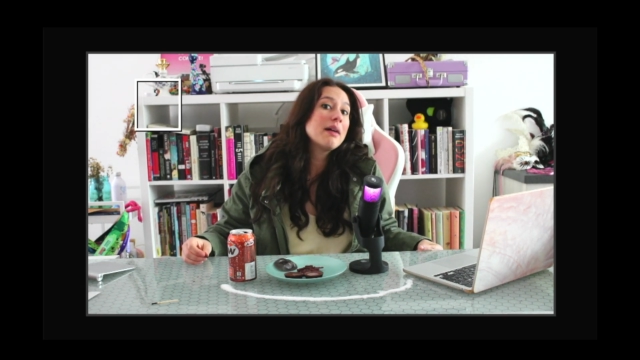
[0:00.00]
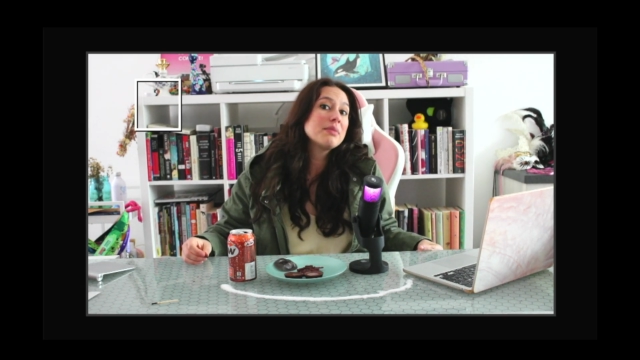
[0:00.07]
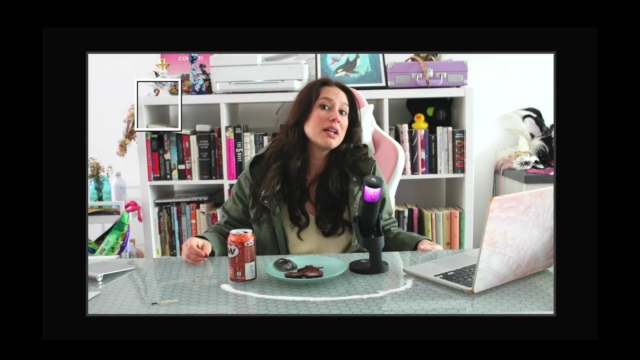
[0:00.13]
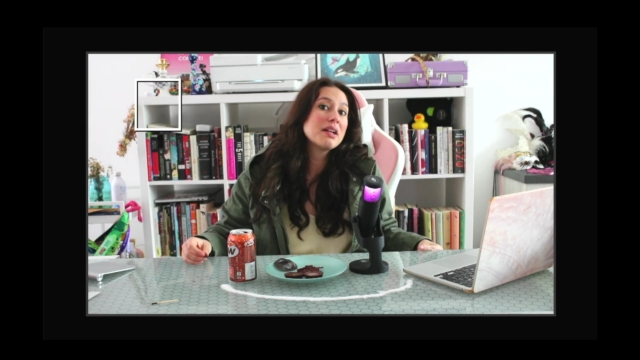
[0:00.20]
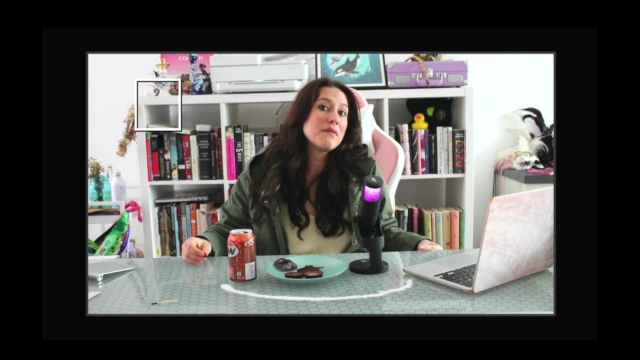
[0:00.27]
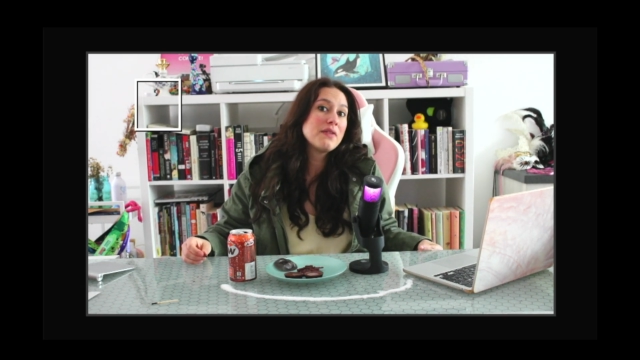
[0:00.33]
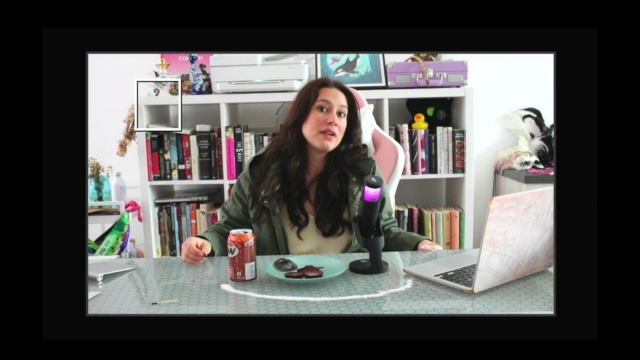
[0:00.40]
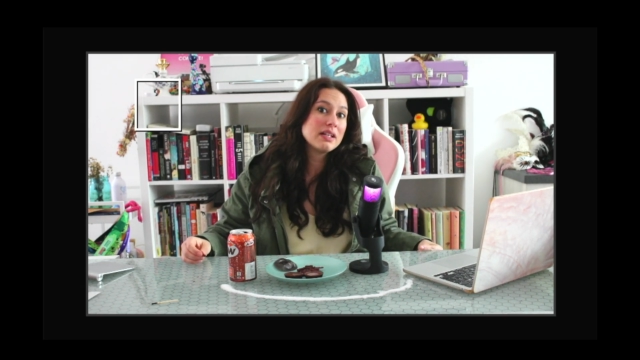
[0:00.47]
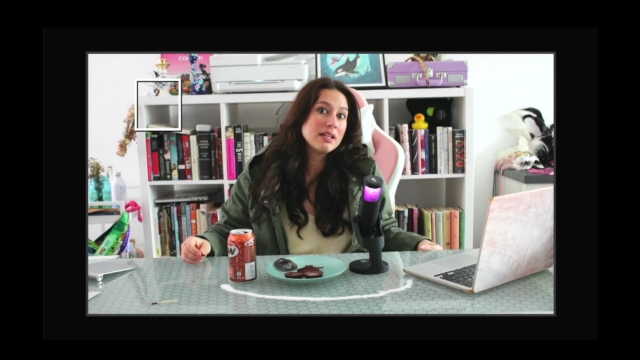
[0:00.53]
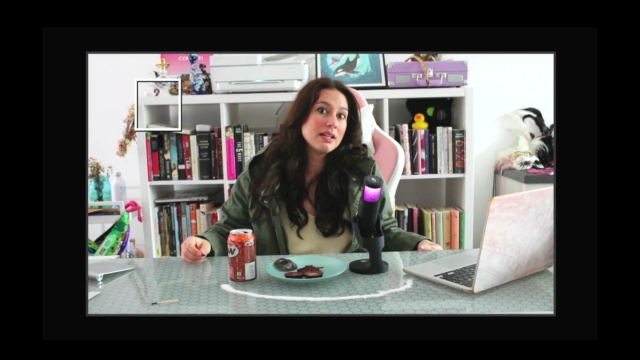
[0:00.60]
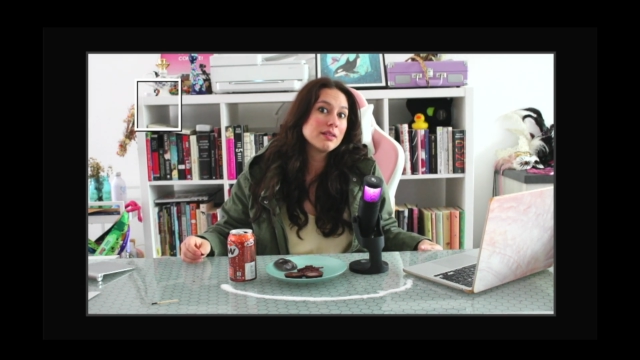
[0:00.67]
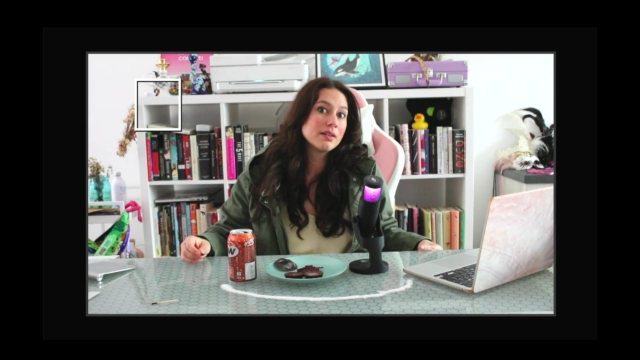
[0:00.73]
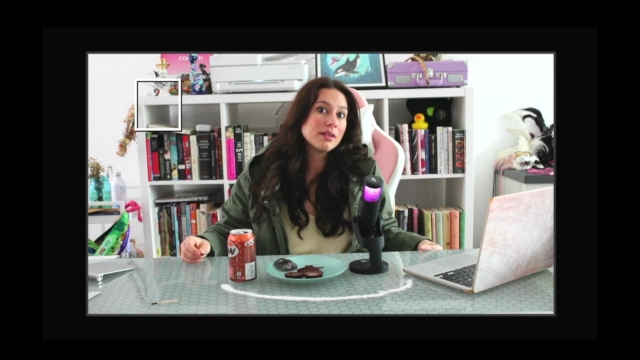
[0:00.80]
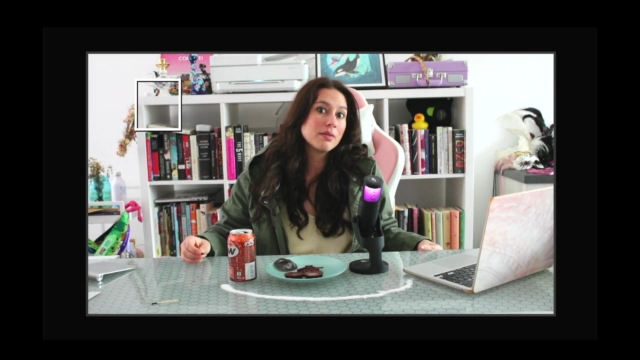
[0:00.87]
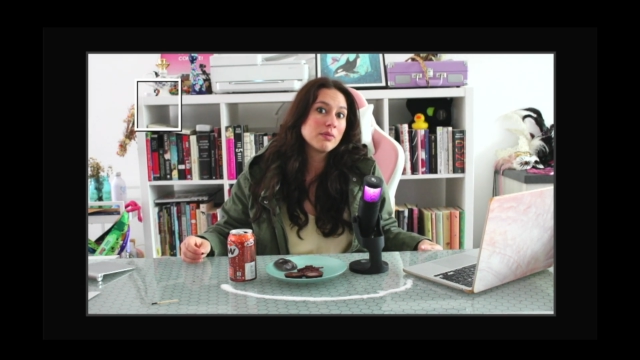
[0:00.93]
not a fan
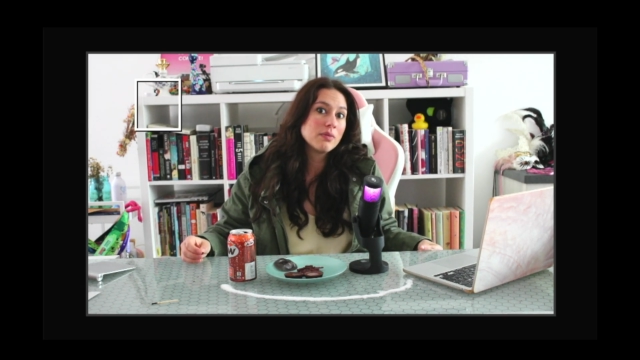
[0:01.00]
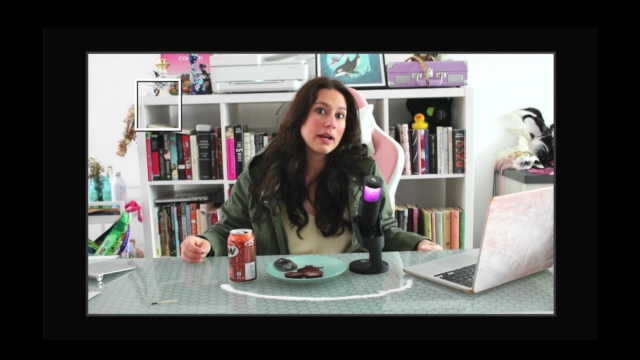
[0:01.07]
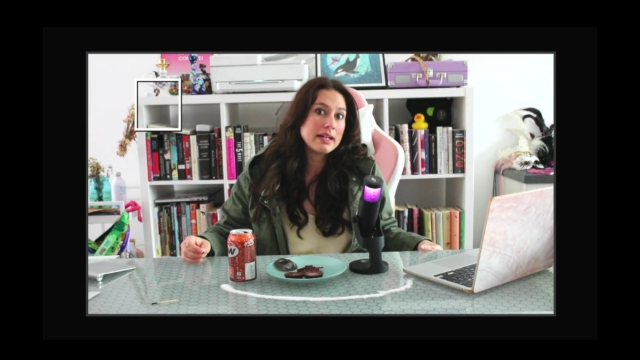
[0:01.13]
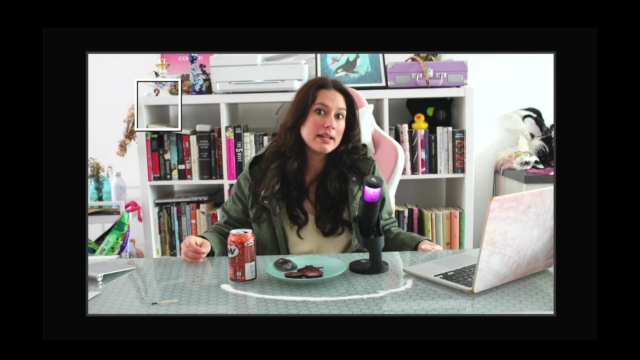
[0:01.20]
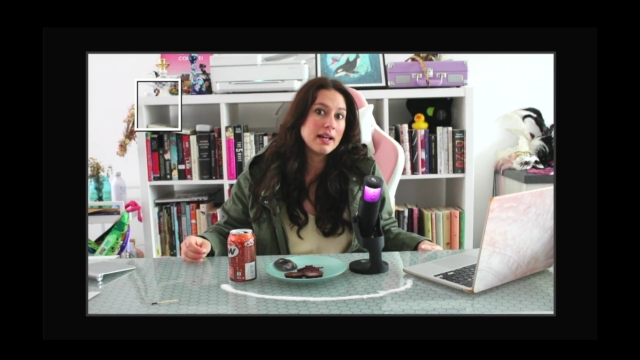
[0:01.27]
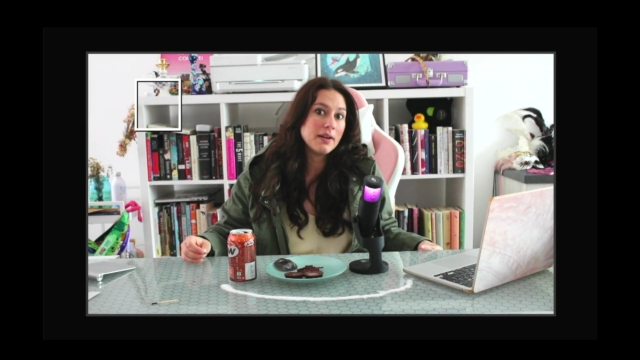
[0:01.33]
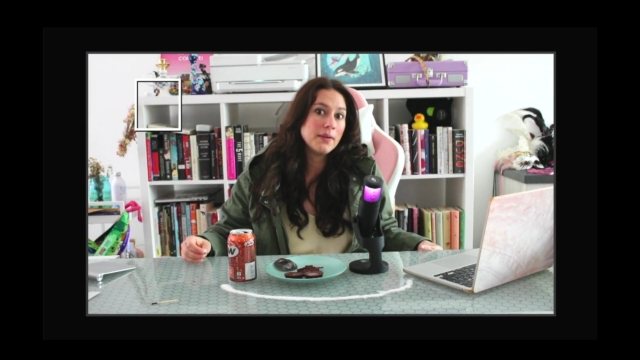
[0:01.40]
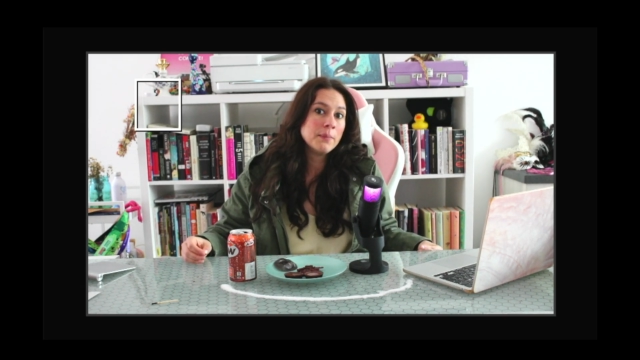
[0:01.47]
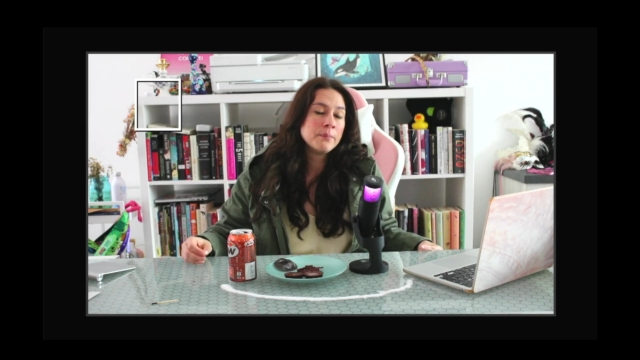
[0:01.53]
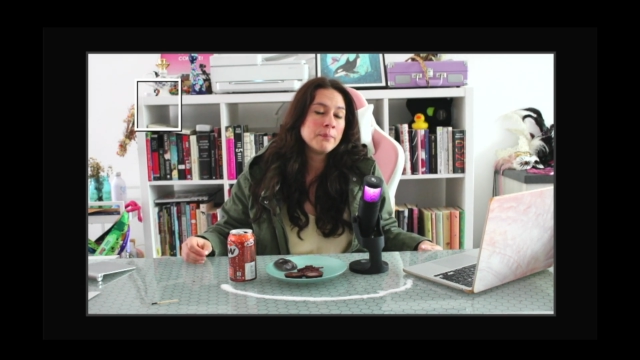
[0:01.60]
either right now.